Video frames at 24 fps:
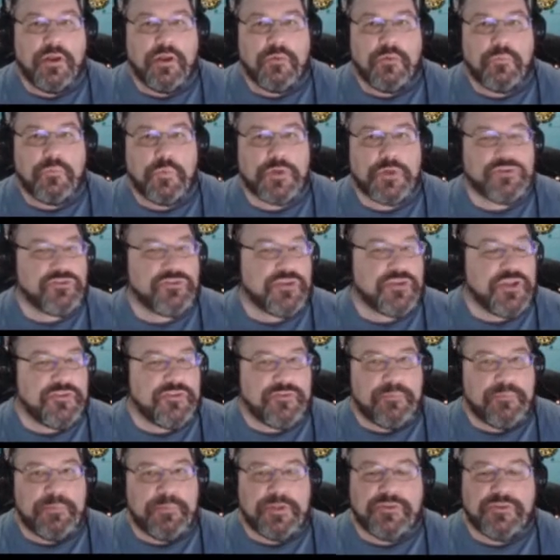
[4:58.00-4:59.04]
which is
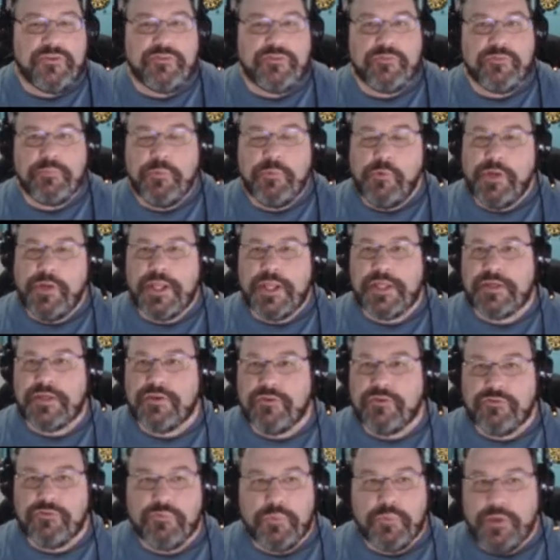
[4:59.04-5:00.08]
a bit disappointing
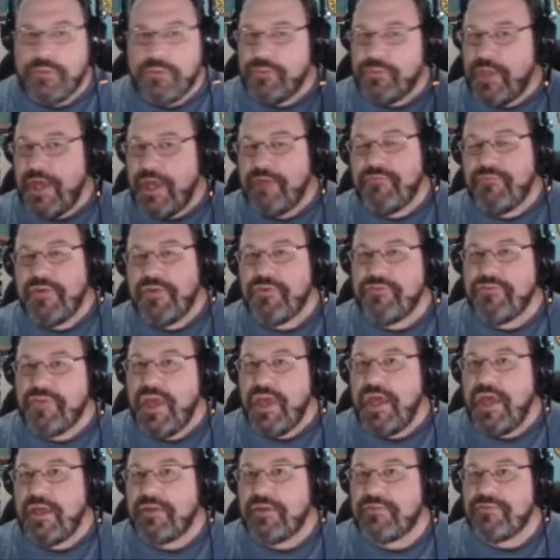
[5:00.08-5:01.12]
because with
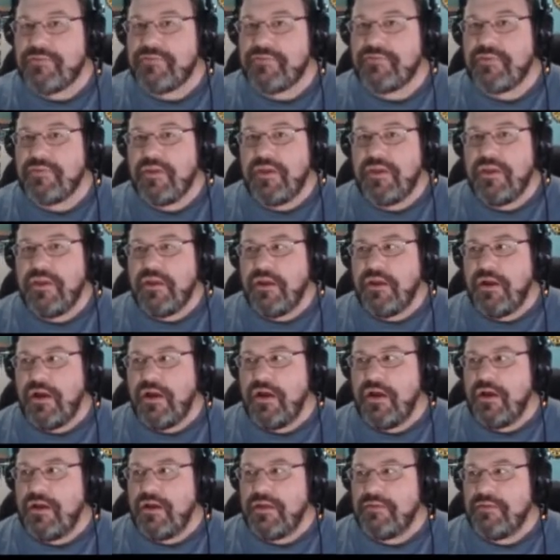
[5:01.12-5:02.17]
FSX,
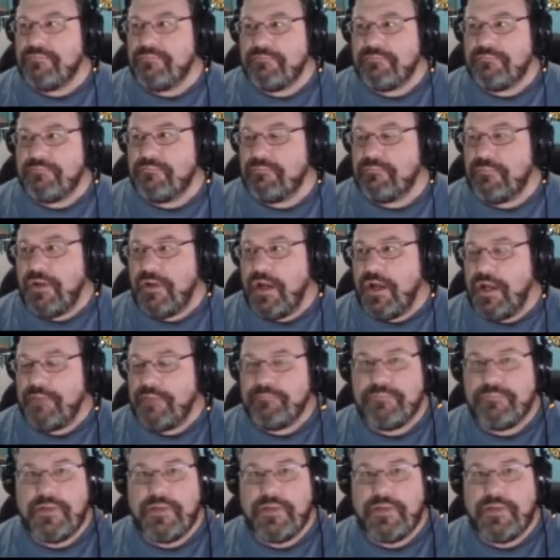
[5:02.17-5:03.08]
uh, I,